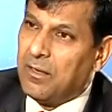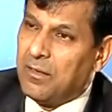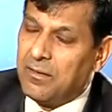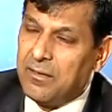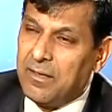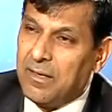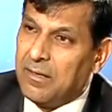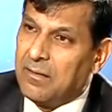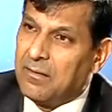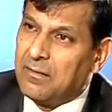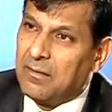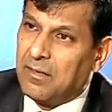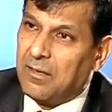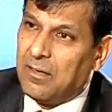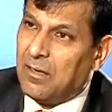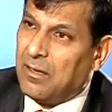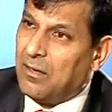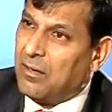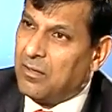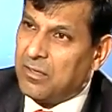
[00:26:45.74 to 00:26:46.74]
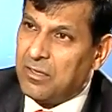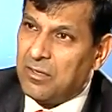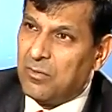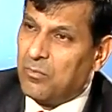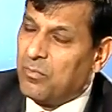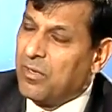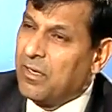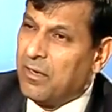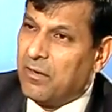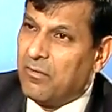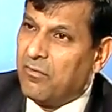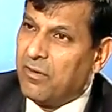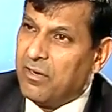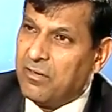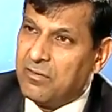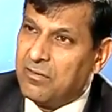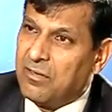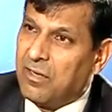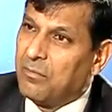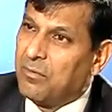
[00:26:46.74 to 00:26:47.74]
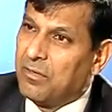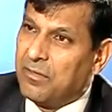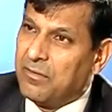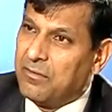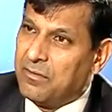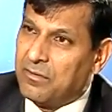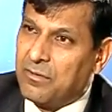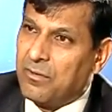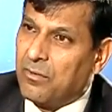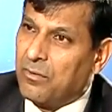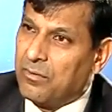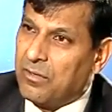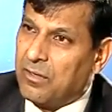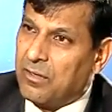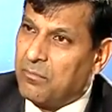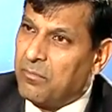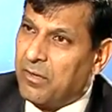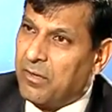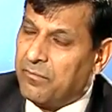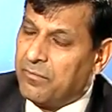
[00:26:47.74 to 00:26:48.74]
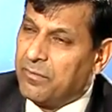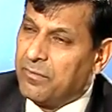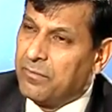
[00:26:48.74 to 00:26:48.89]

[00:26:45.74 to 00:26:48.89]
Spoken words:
that we can reach double-digit growth and above.